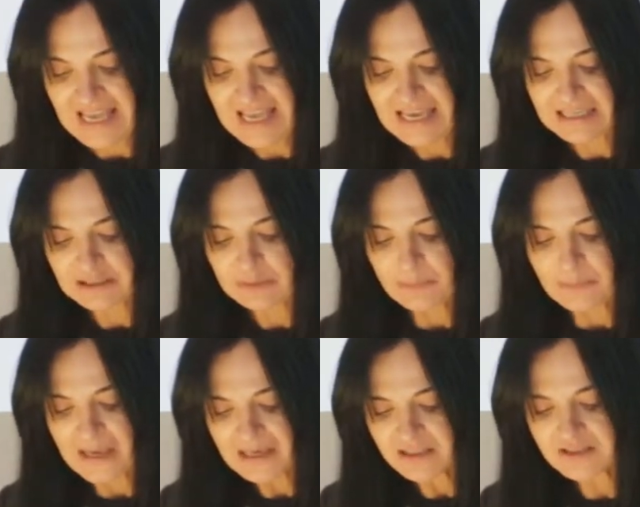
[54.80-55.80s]
And
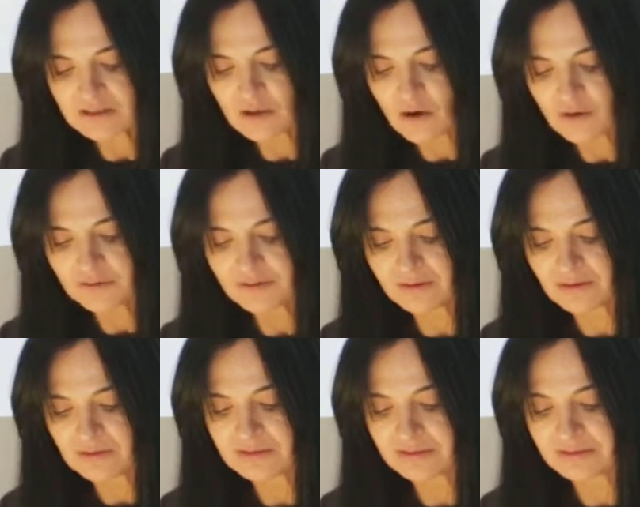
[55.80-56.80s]
based on
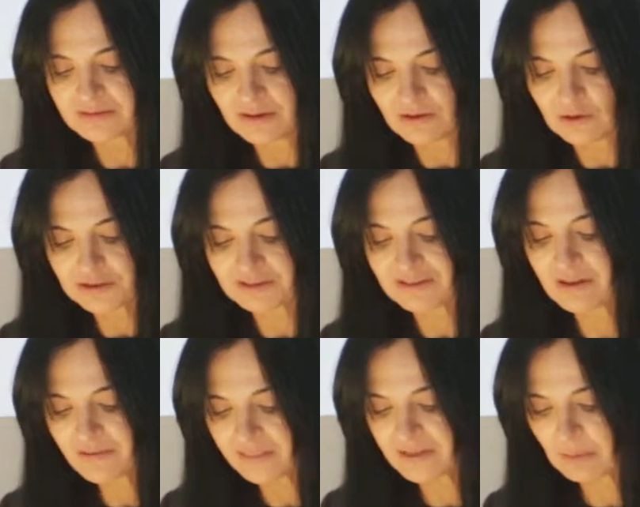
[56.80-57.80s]

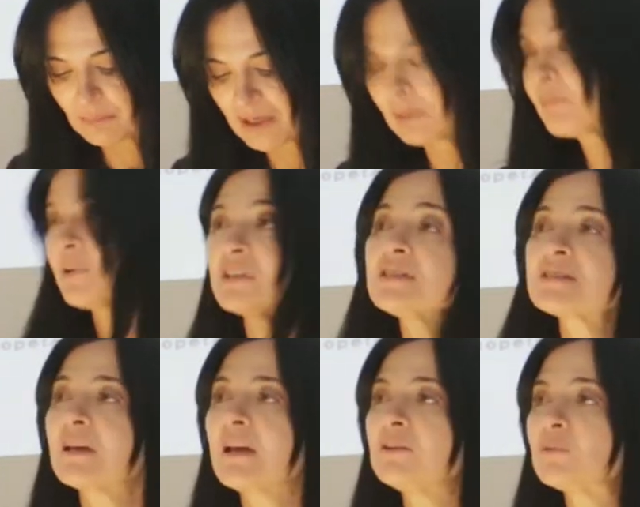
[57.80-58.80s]
30
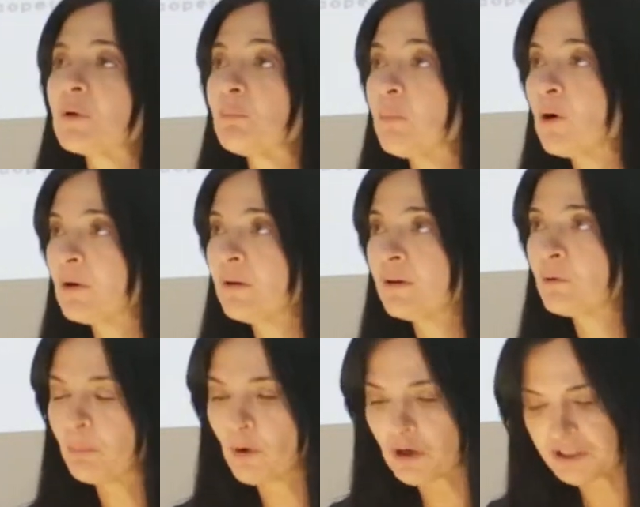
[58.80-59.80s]
papers and
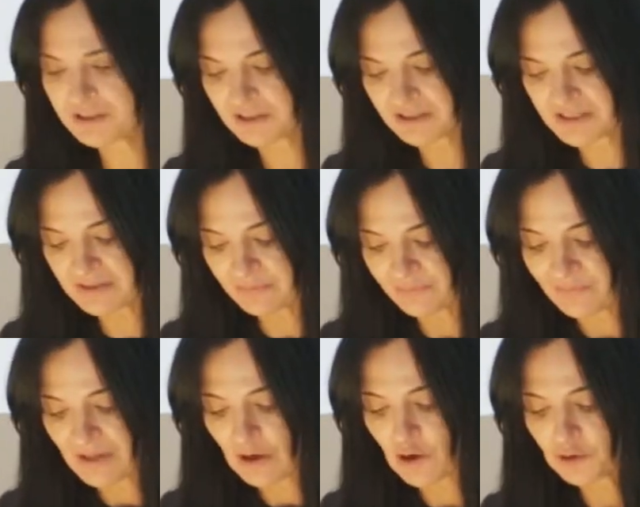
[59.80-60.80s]
reporters
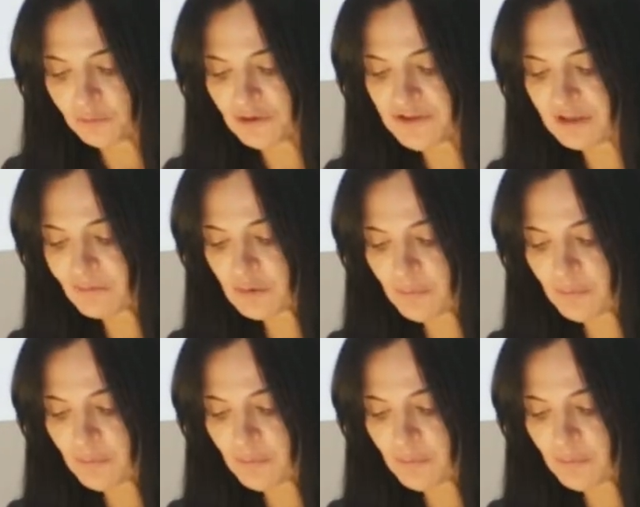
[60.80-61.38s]
on museums